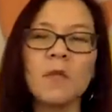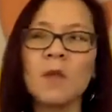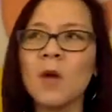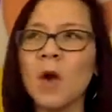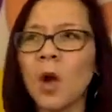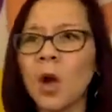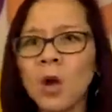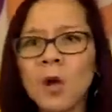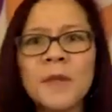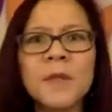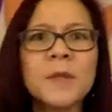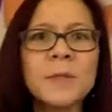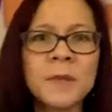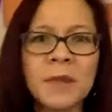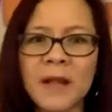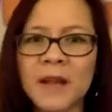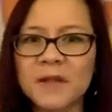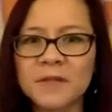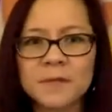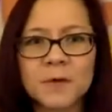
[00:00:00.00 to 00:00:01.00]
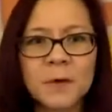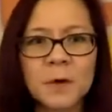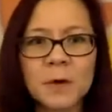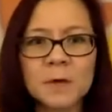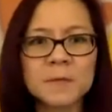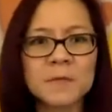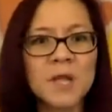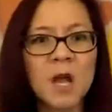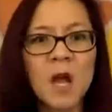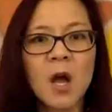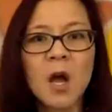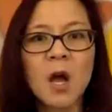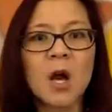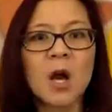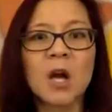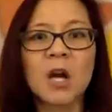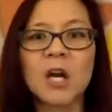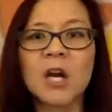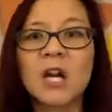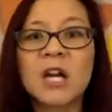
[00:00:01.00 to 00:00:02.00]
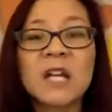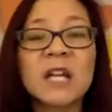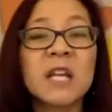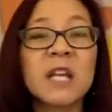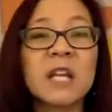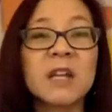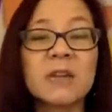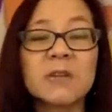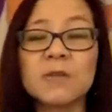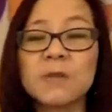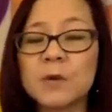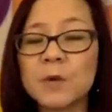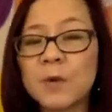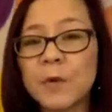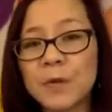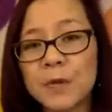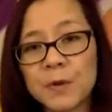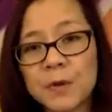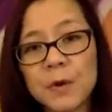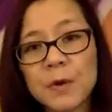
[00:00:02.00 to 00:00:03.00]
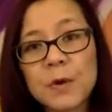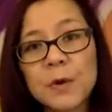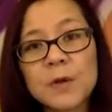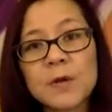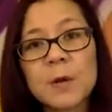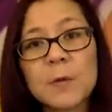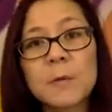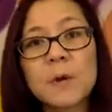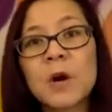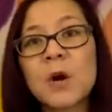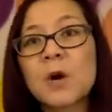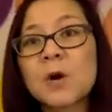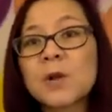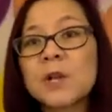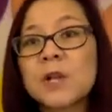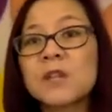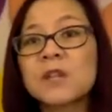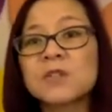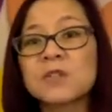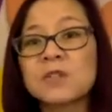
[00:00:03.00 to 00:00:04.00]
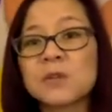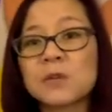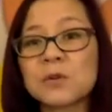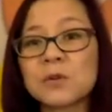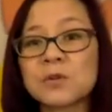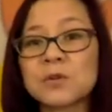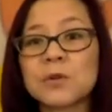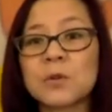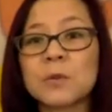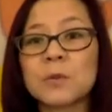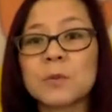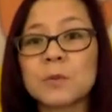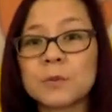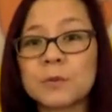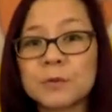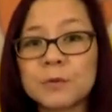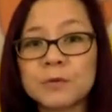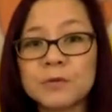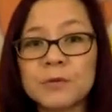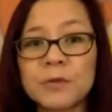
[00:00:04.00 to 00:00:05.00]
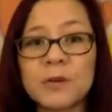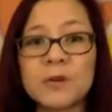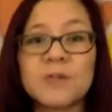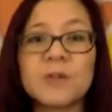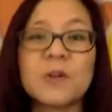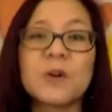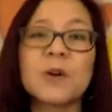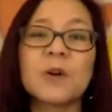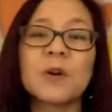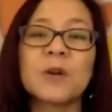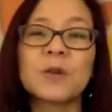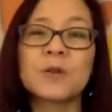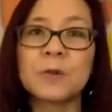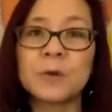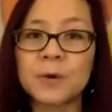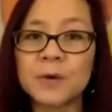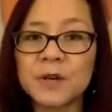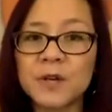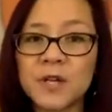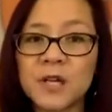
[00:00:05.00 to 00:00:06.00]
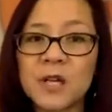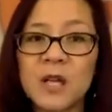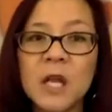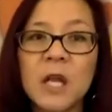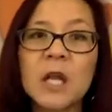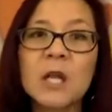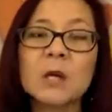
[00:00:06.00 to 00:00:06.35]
All the platforms are going to give you third-party social proof of your authority,